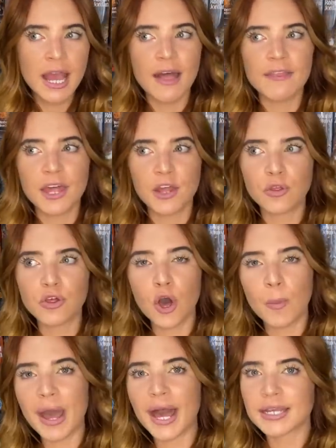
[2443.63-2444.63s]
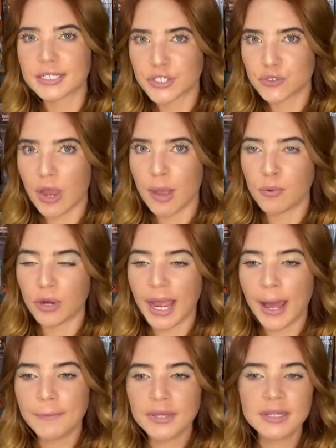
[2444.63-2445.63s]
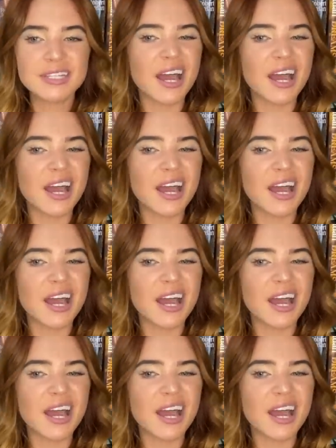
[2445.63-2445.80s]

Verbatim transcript: and then he'll go back and describe what happened.